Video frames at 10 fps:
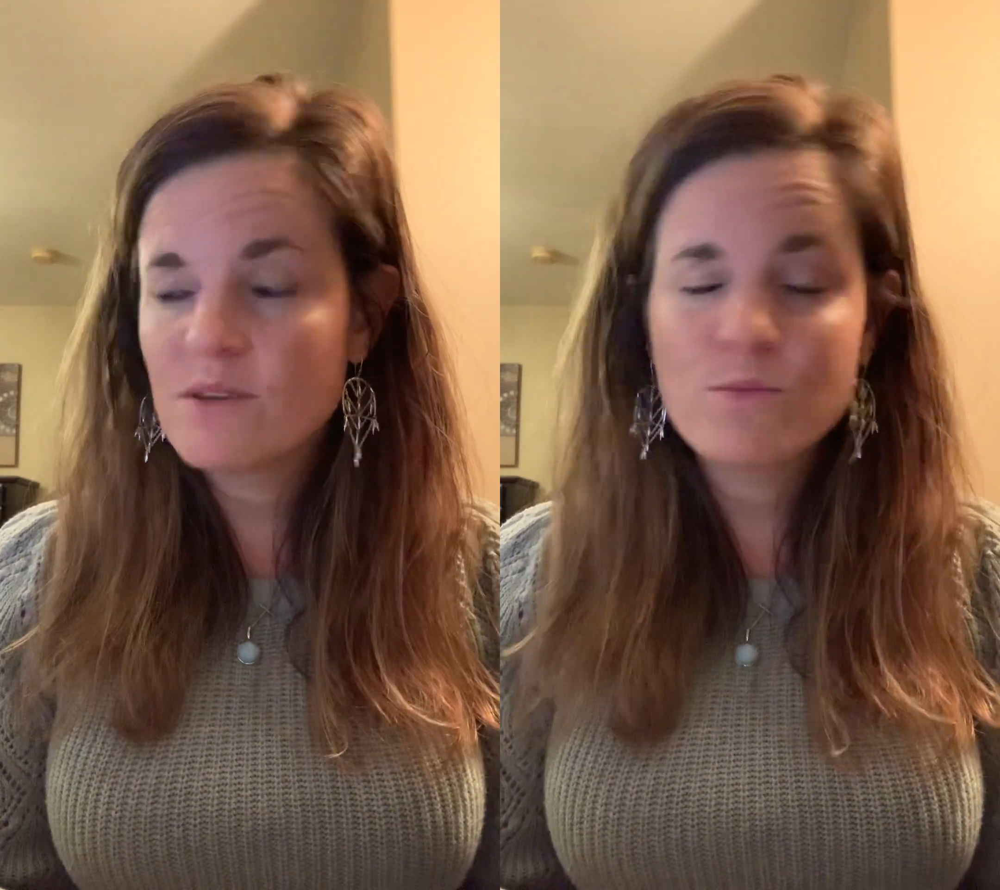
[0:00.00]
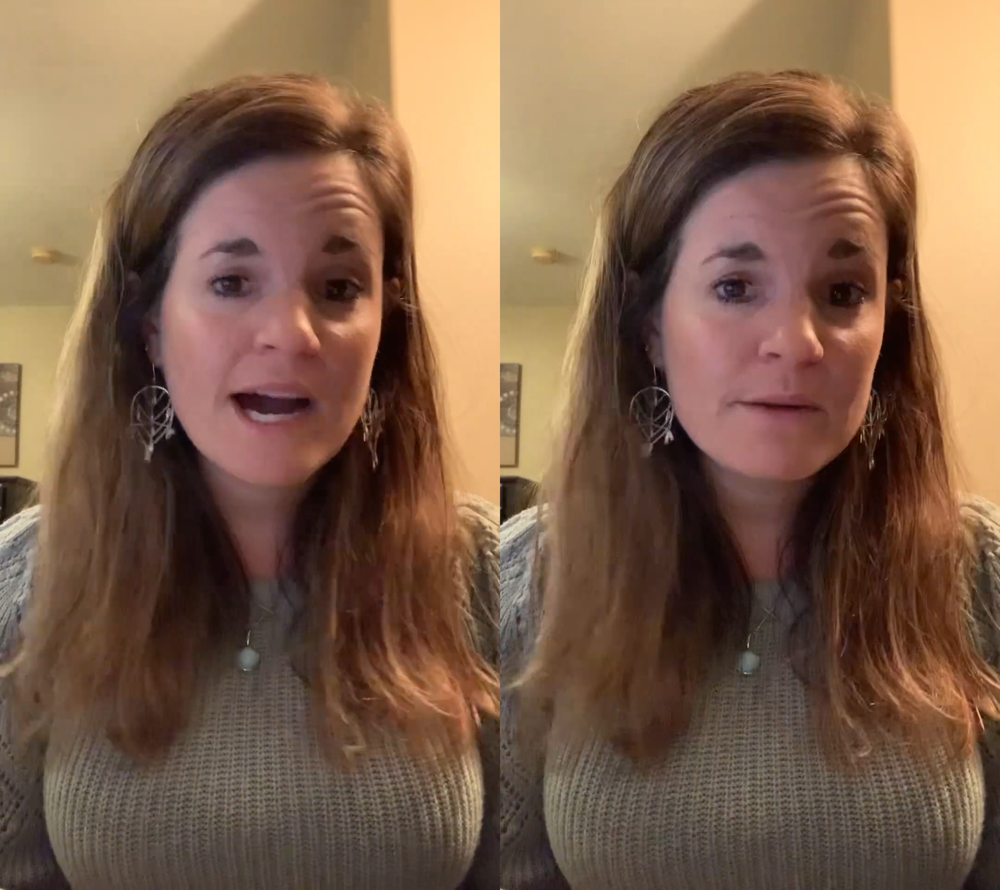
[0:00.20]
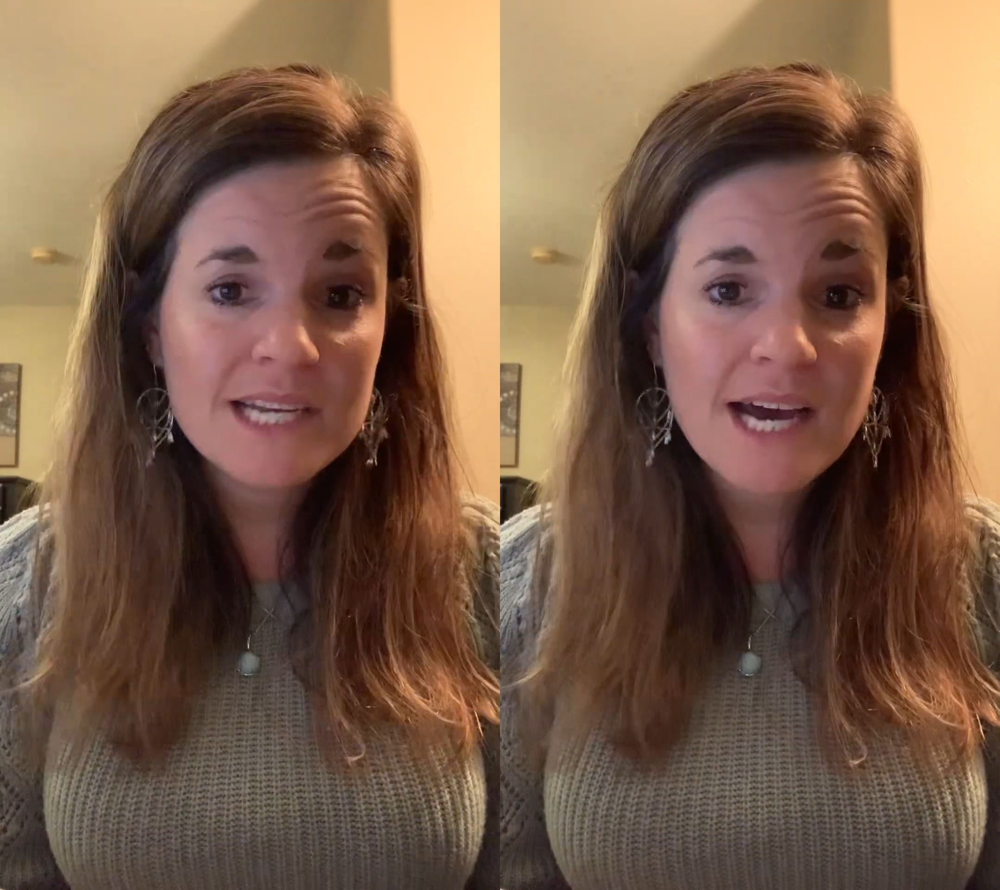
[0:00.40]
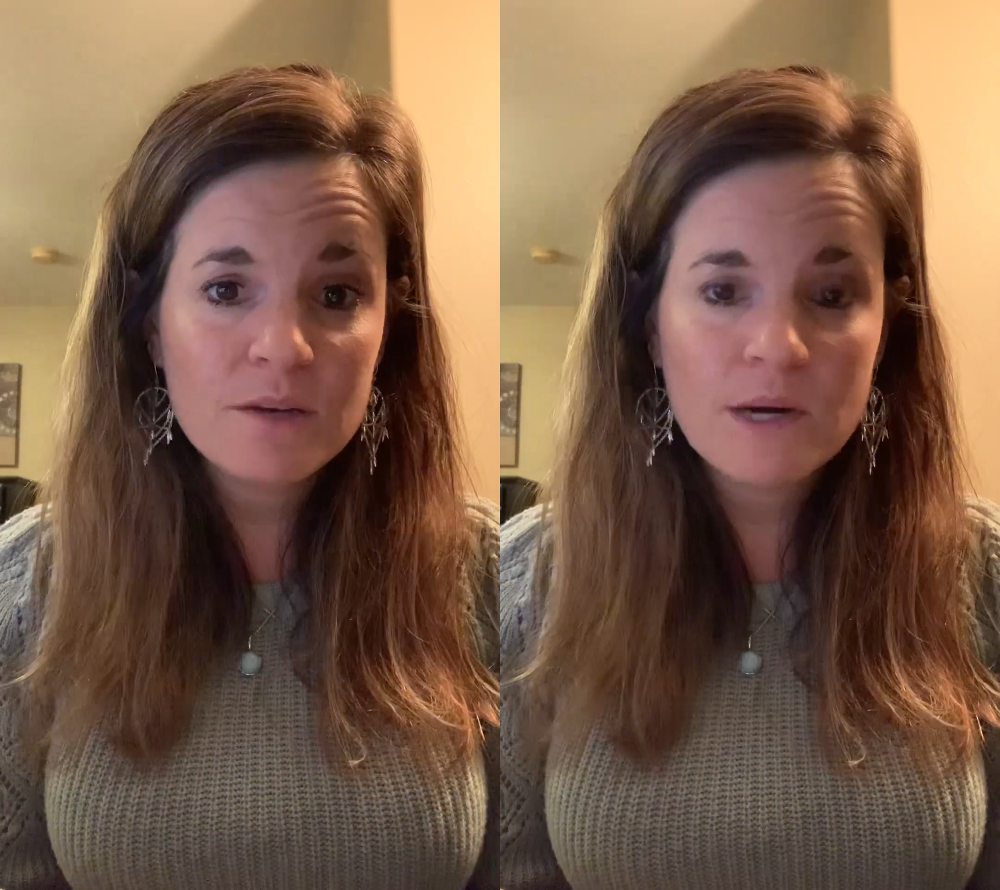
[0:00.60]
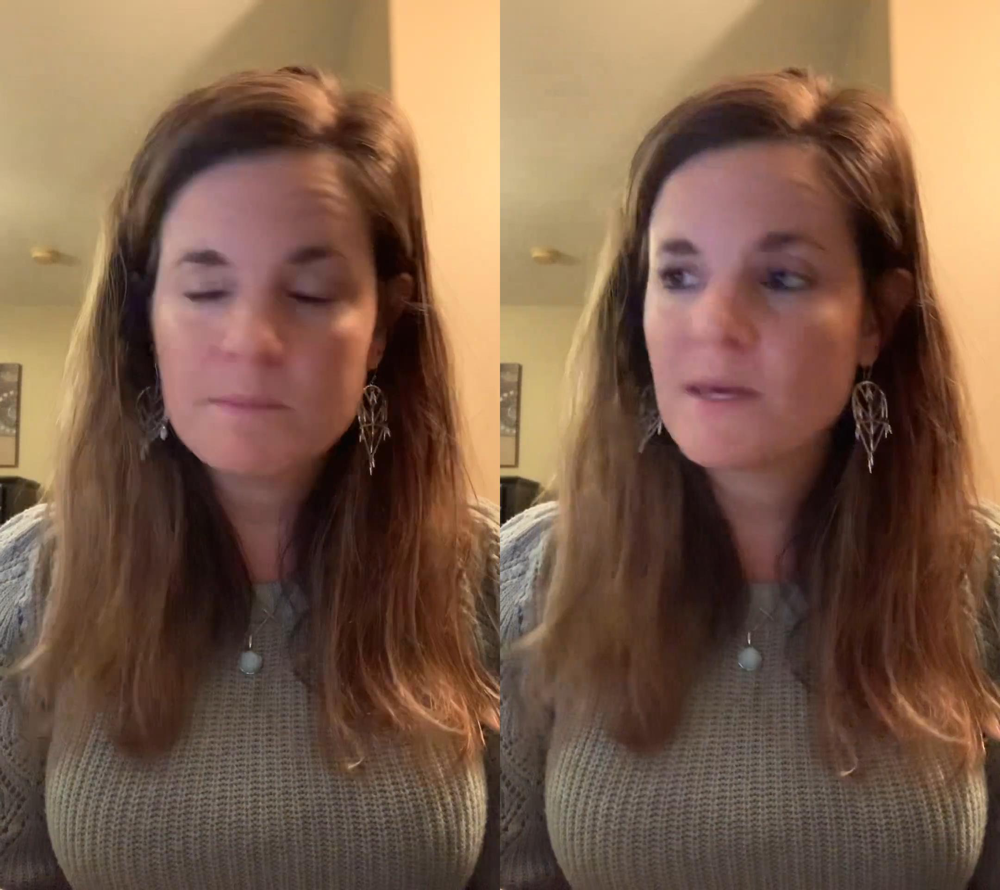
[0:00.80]
Why would God
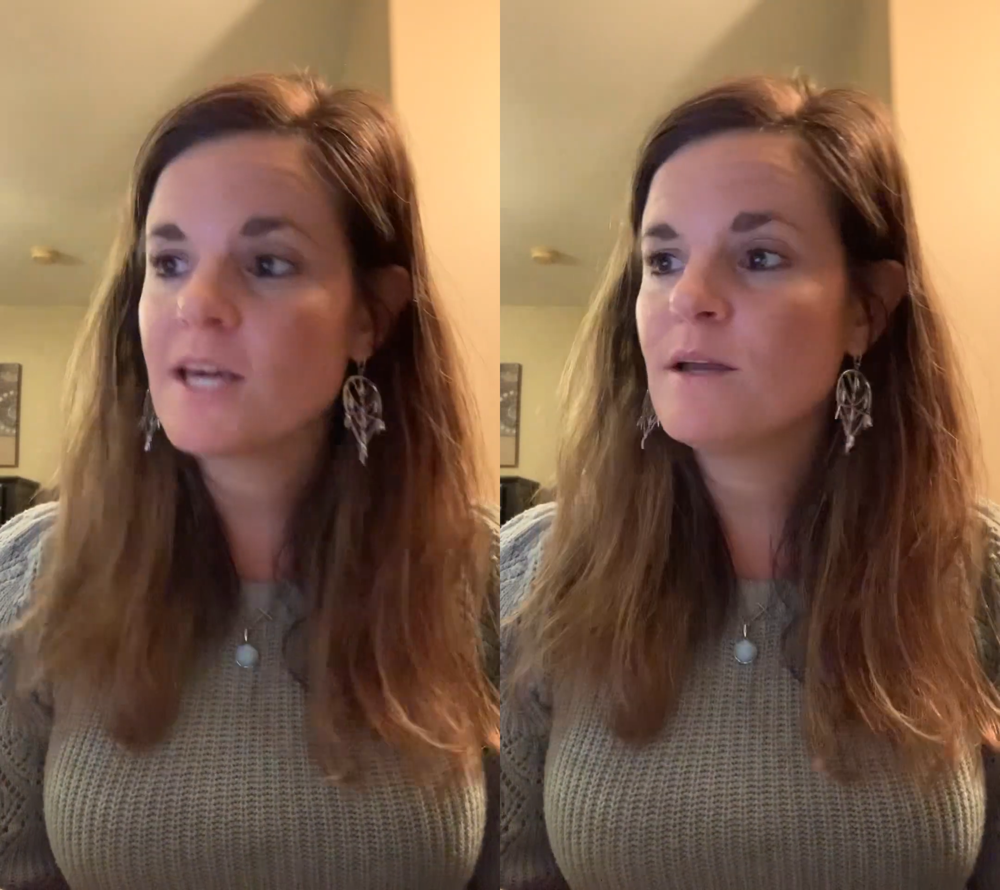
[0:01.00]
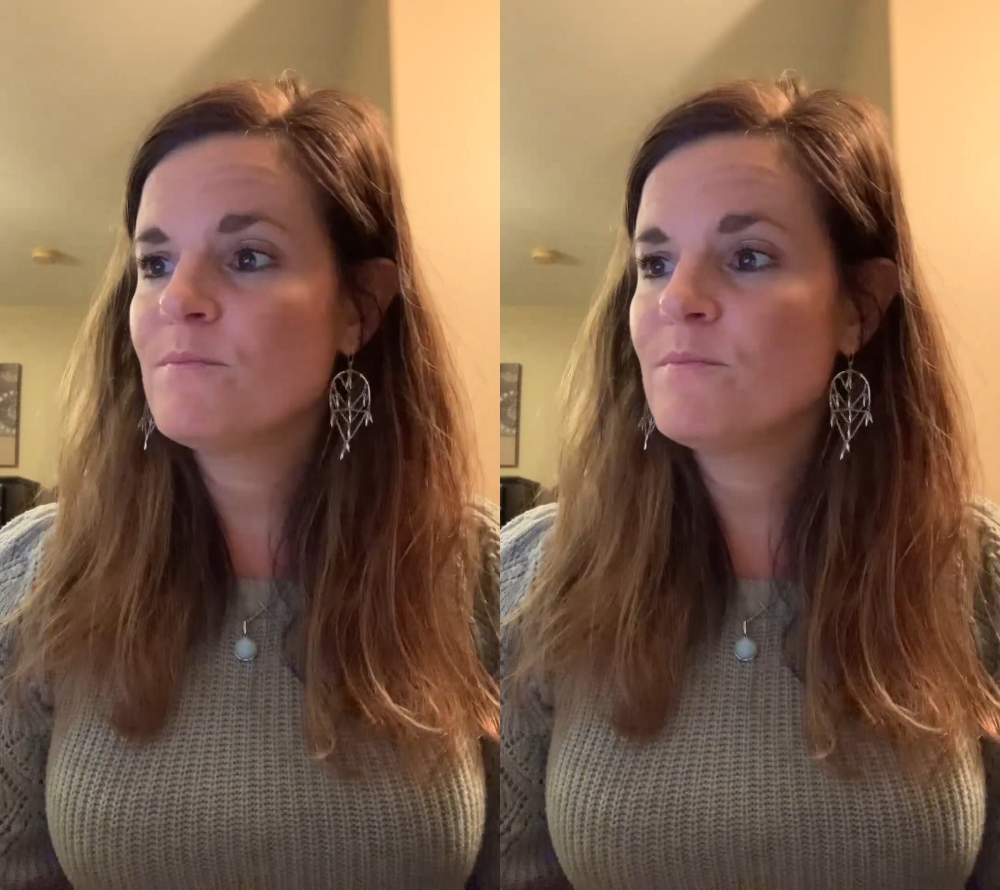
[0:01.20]
want me?